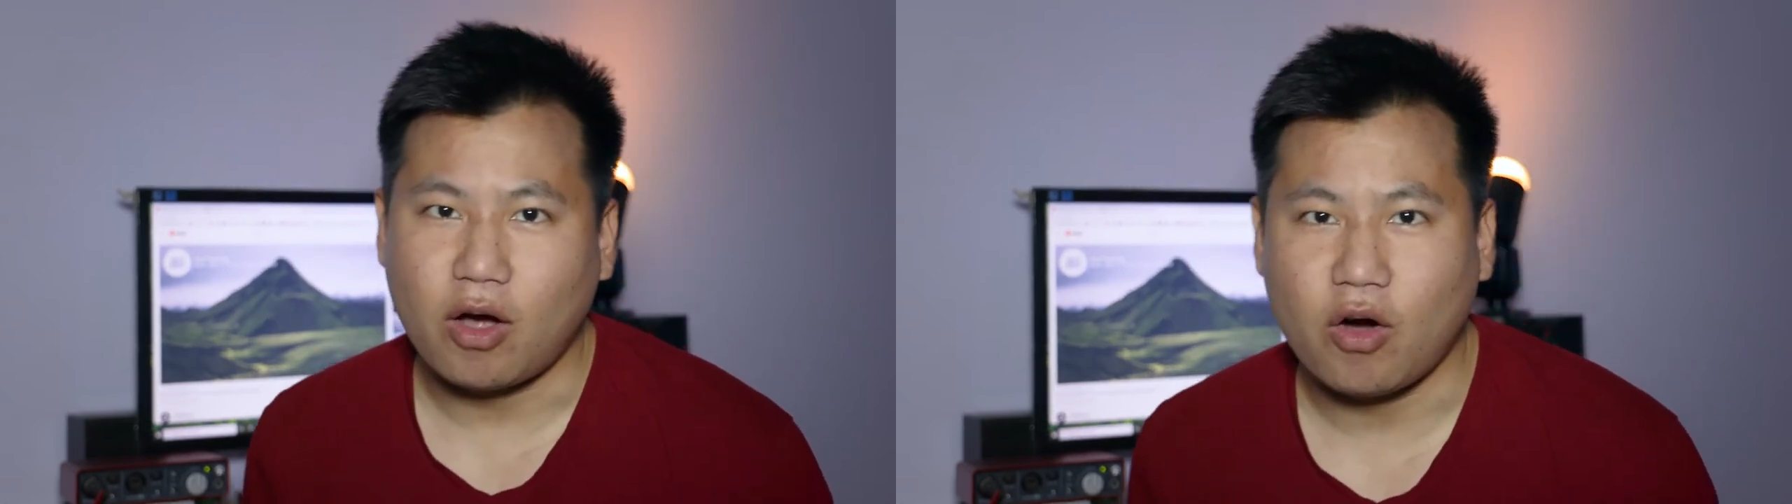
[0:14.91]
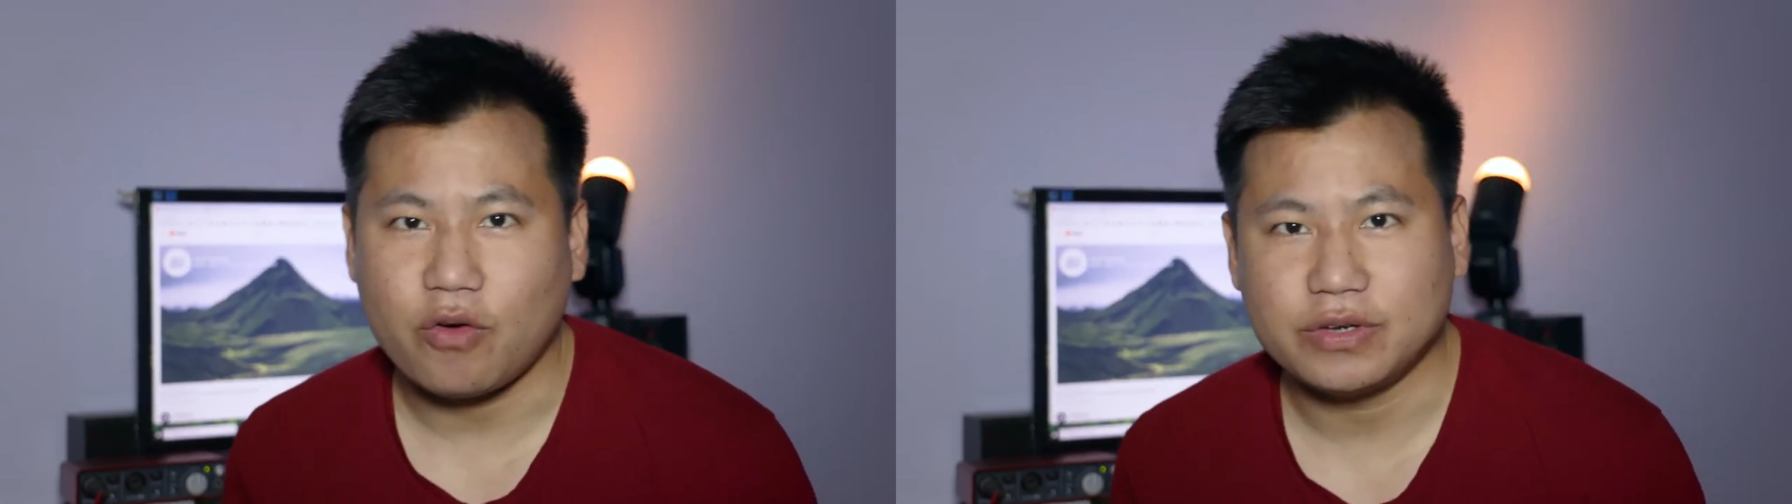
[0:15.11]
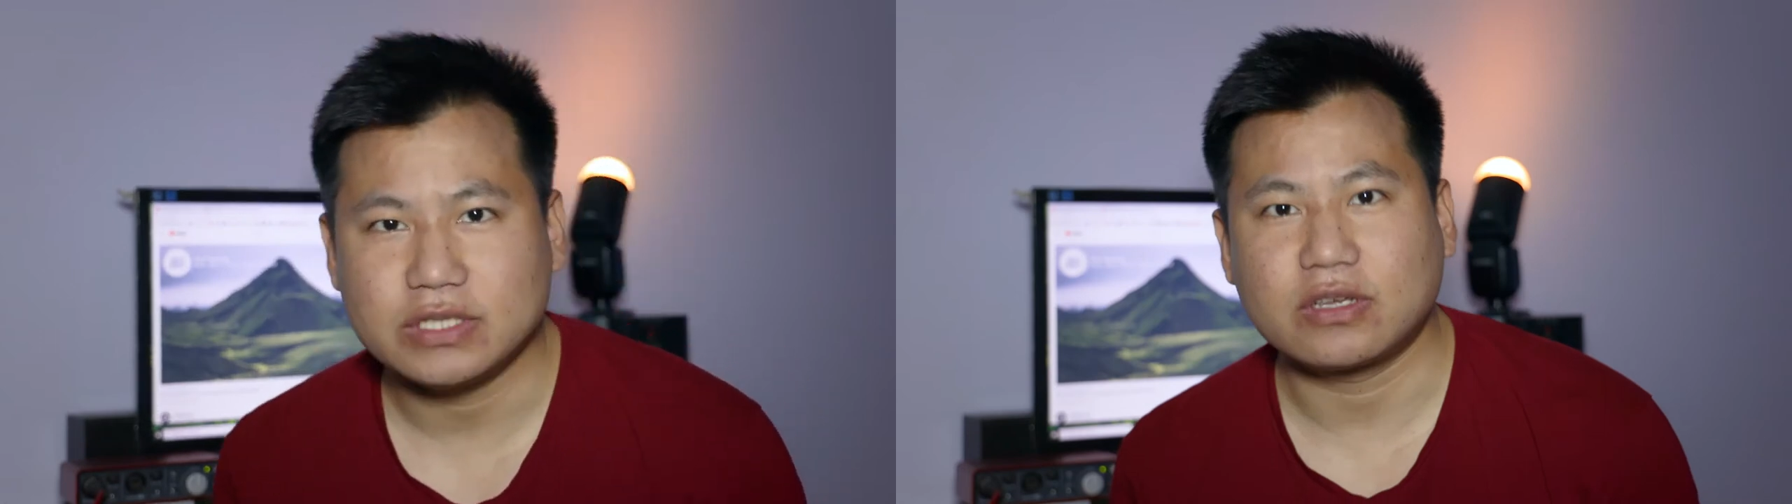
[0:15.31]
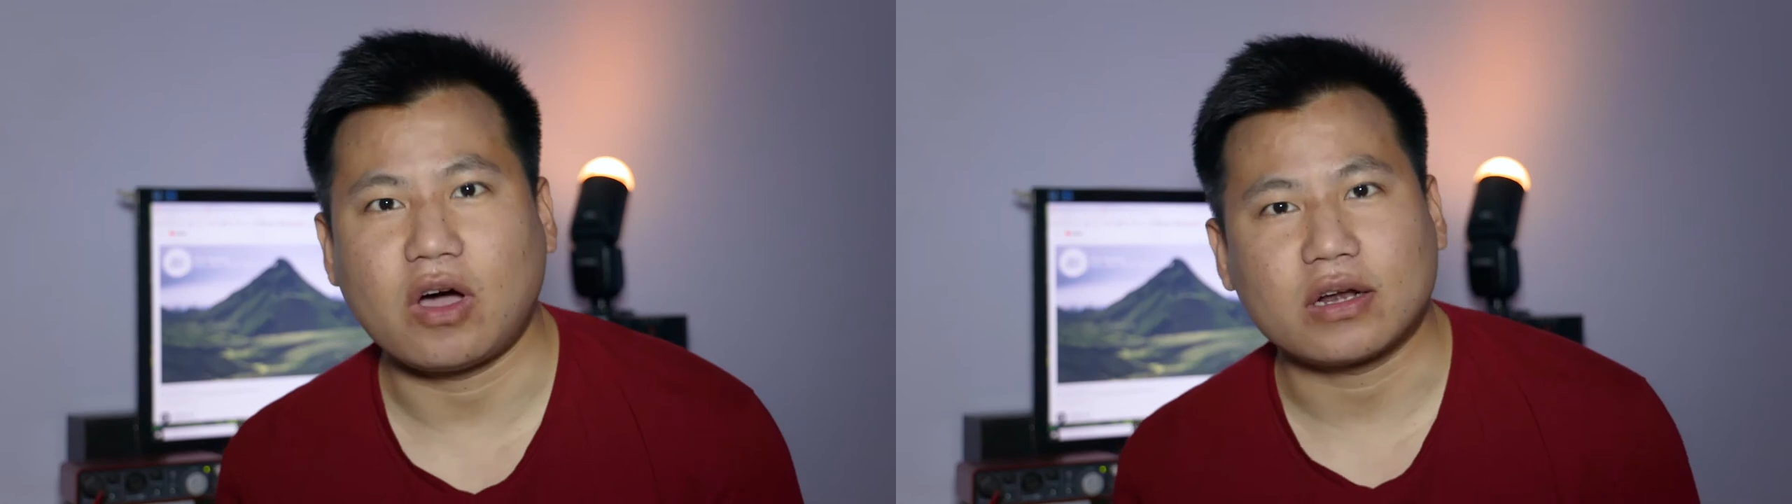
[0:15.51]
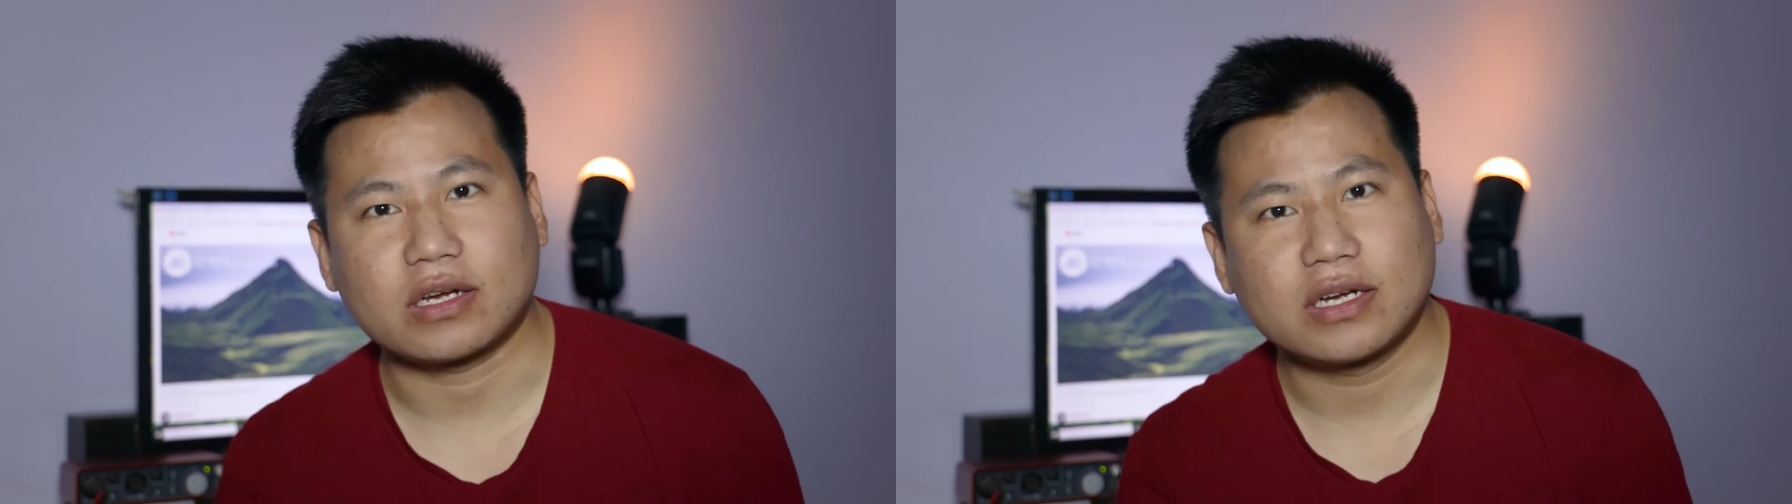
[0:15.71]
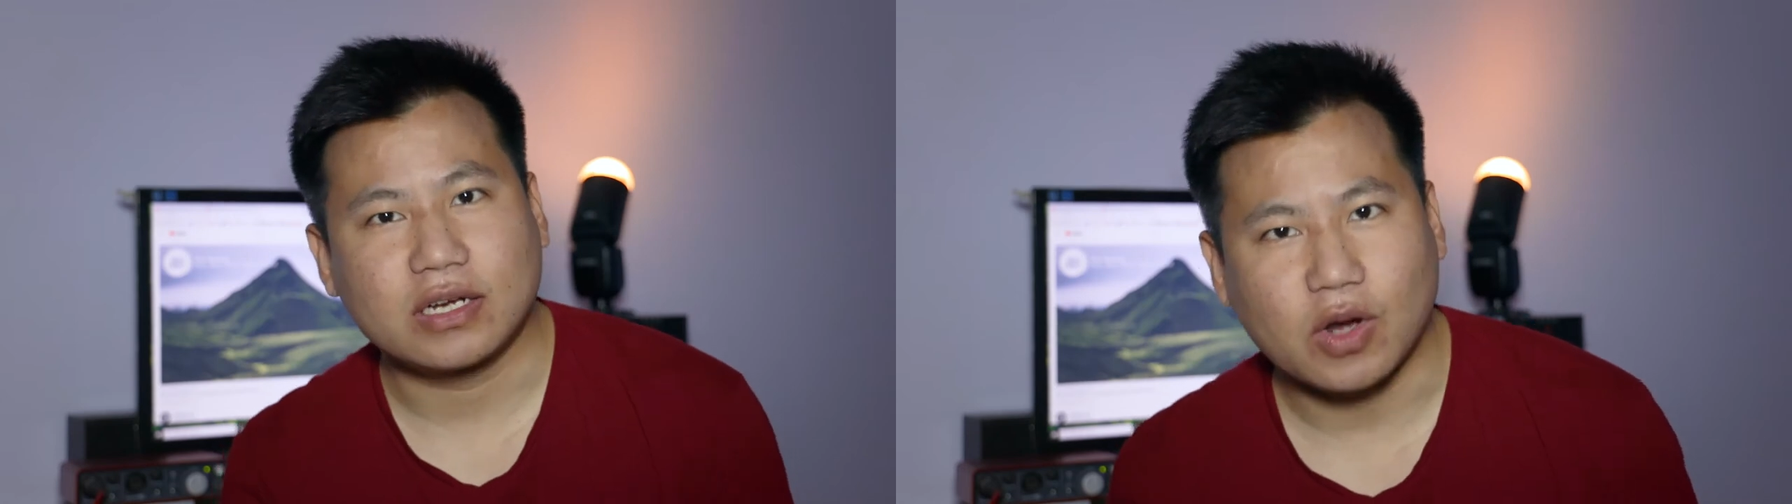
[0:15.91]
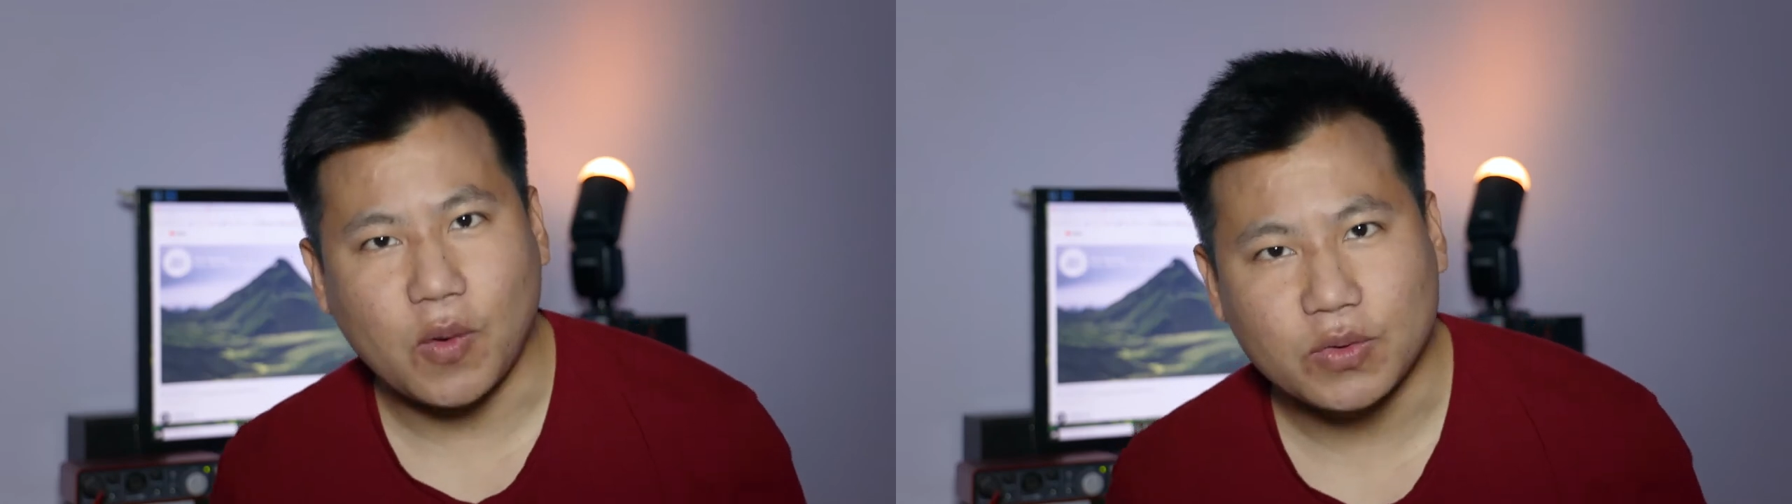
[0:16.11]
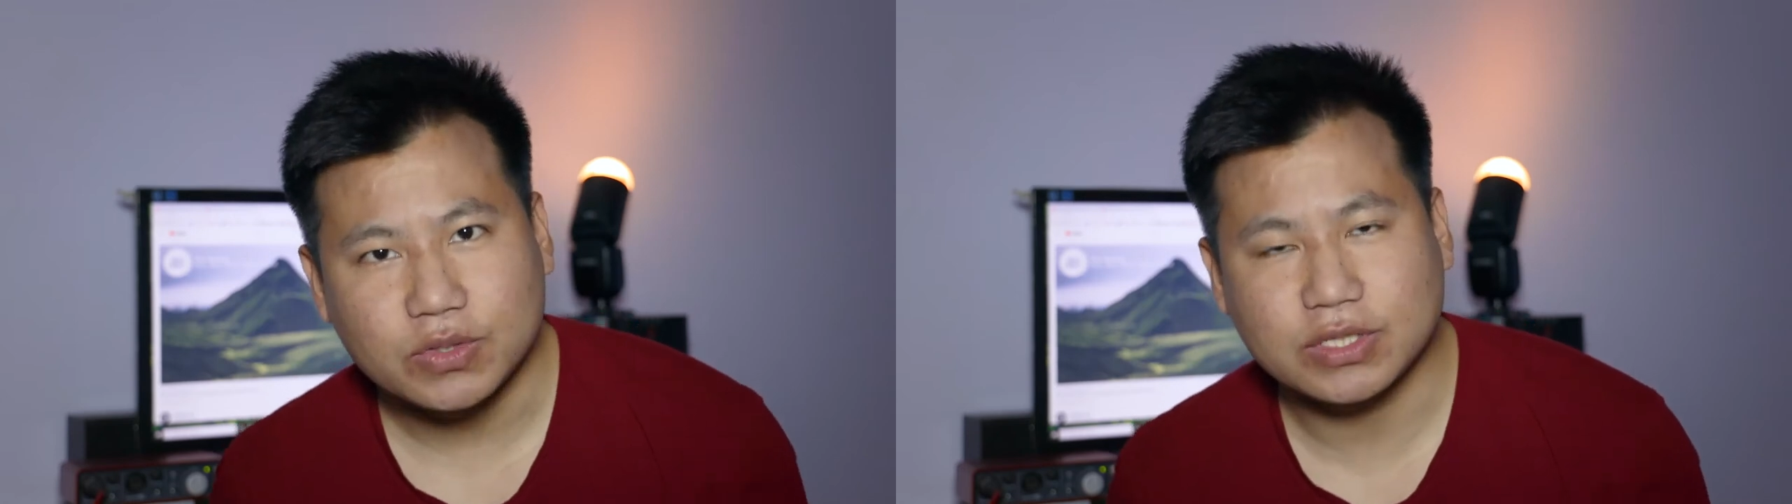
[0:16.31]
office got
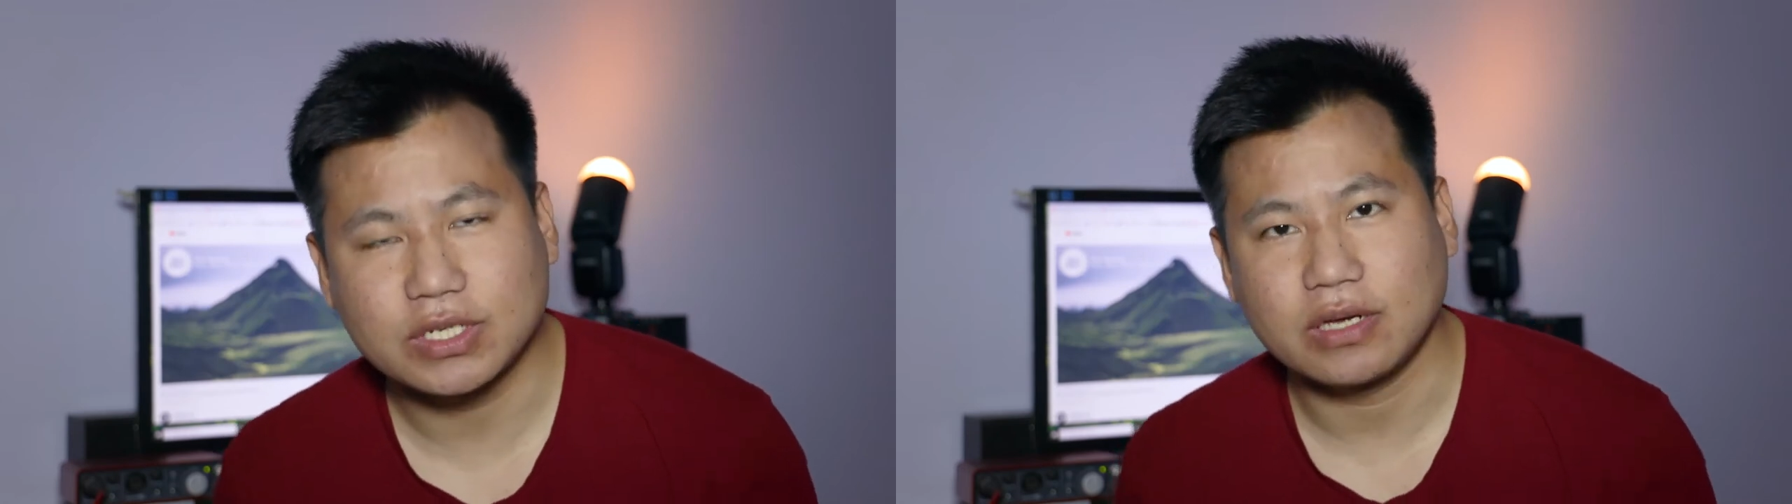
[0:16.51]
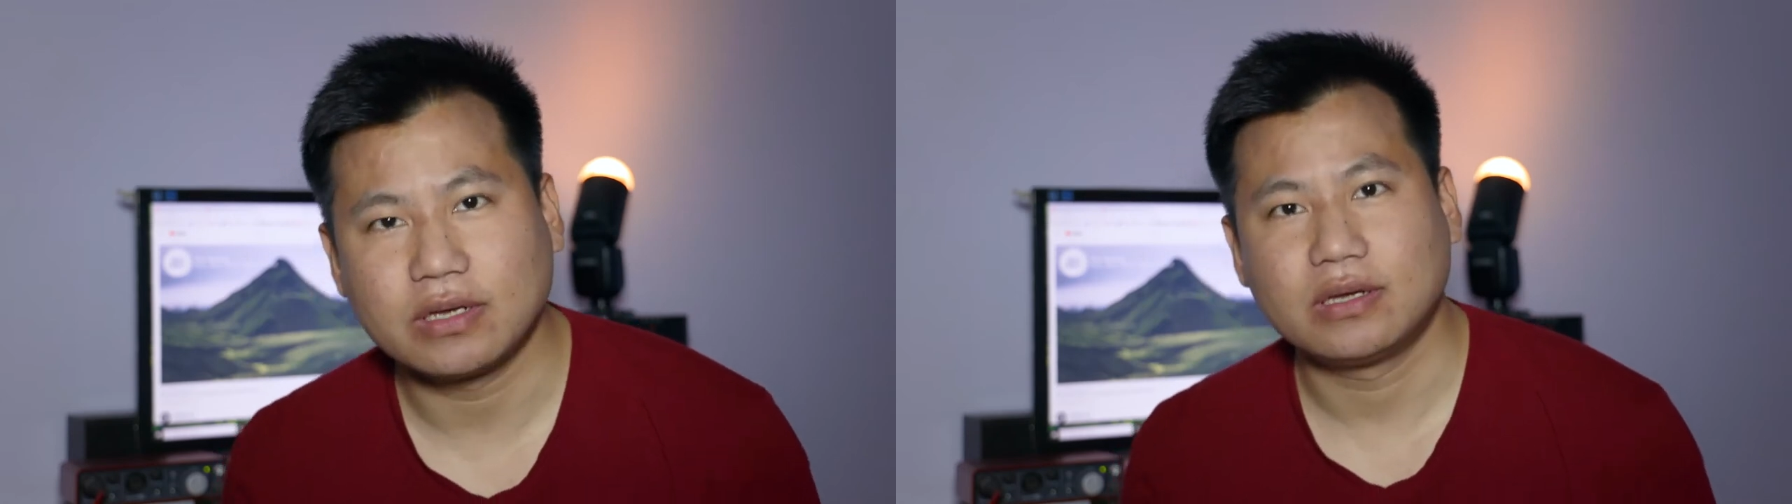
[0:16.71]
closed